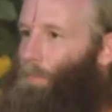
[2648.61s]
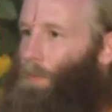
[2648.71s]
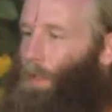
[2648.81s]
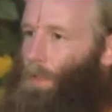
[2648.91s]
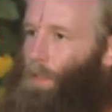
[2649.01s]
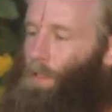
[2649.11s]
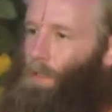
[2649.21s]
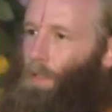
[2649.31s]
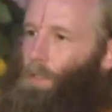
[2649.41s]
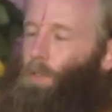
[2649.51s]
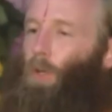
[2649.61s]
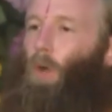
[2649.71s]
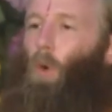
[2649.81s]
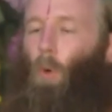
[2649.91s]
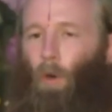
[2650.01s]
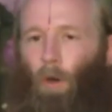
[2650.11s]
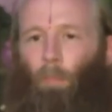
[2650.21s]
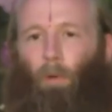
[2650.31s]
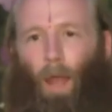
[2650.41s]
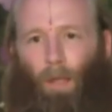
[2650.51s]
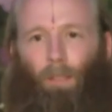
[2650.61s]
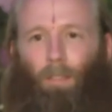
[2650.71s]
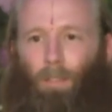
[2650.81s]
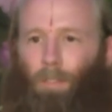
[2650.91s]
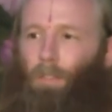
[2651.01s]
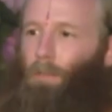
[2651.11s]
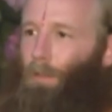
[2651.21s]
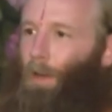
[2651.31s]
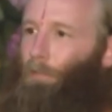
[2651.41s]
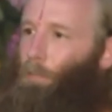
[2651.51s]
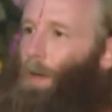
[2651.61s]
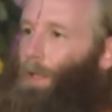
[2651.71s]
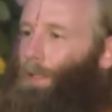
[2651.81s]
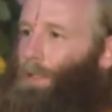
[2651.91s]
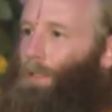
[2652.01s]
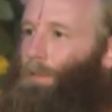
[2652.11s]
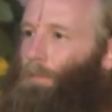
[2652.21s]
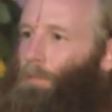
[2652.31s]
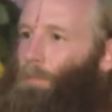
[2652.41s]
That this is the core practice of bhakti.